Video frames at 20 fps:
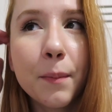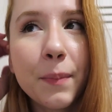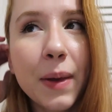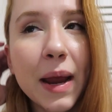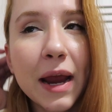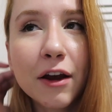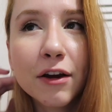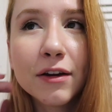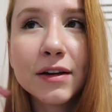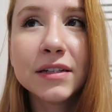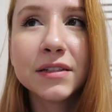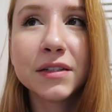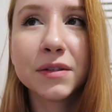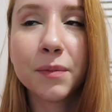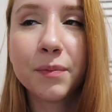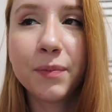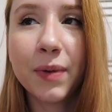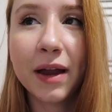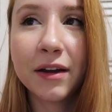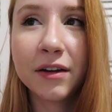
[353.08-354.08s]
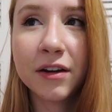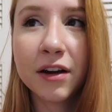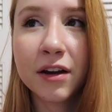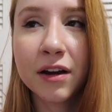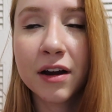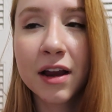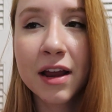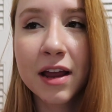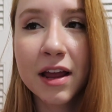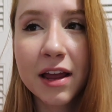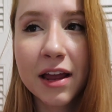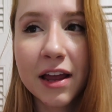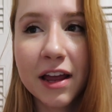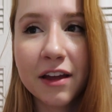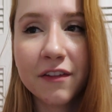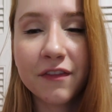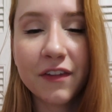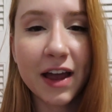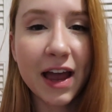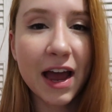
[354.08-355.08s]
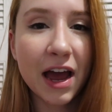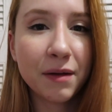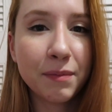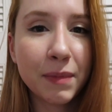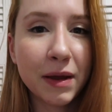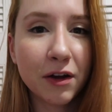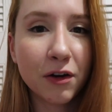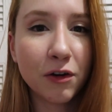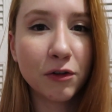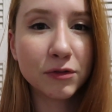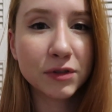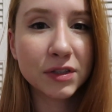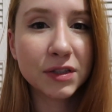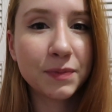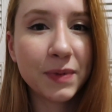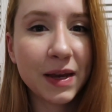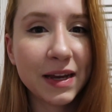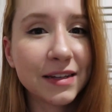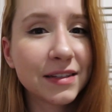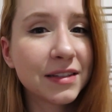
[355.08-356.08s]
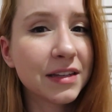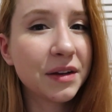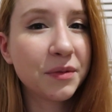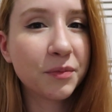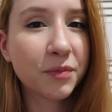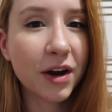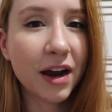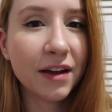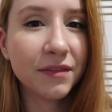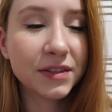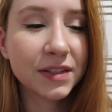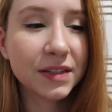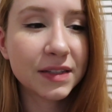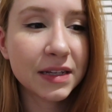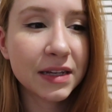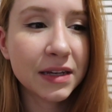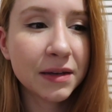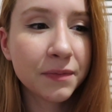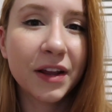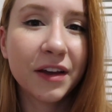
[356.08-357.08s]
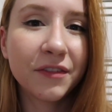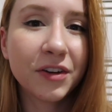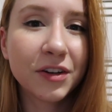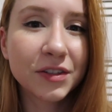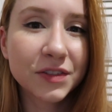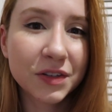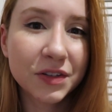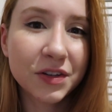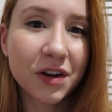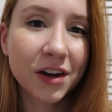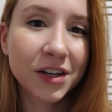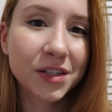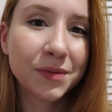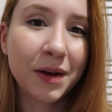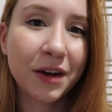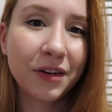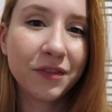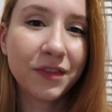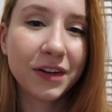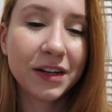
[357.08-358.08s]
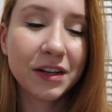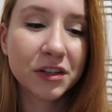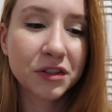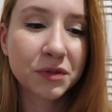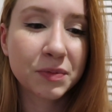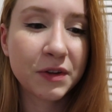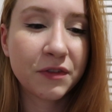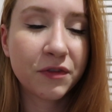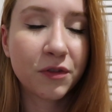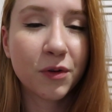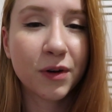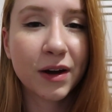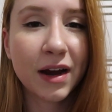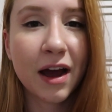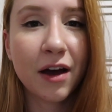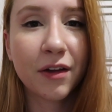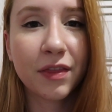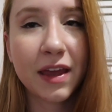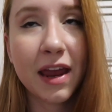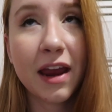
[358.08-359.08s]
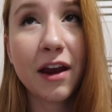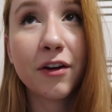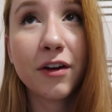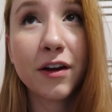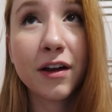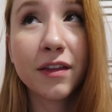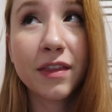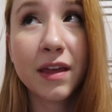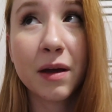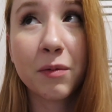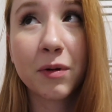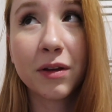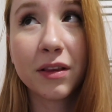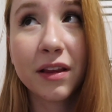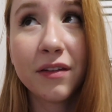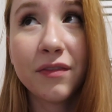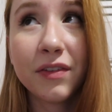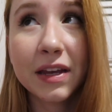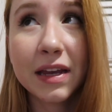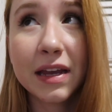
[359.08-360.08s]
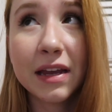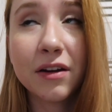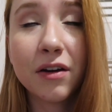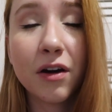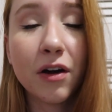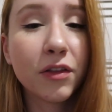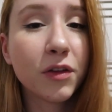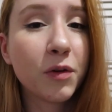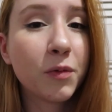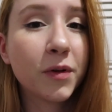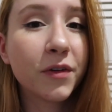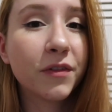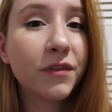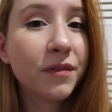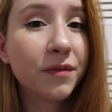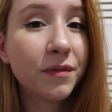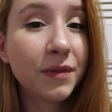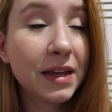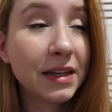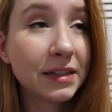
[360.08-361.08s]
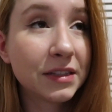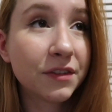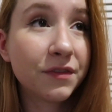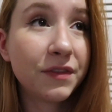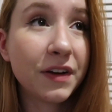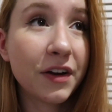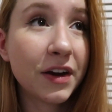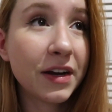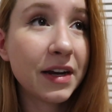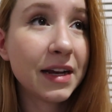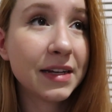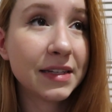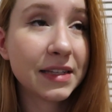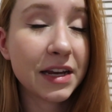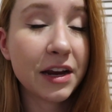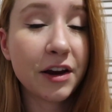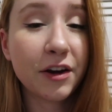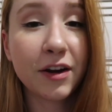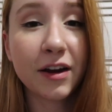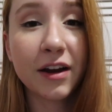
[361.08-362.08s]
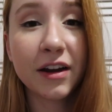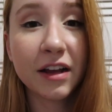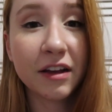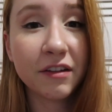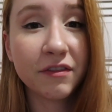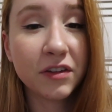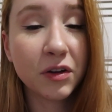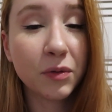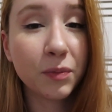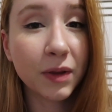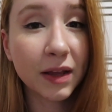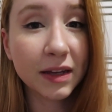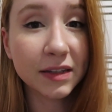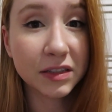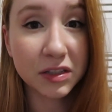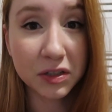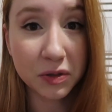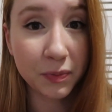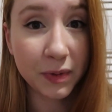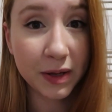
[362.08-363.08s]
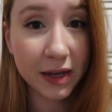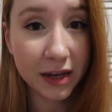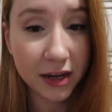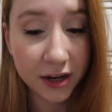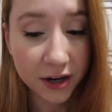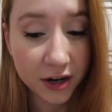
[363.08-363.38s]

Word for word: parent better if I had my own space and privacy. But I've also talked about in videos before how the area that we're living in, although we're it's a very nice area and I feel blessed to be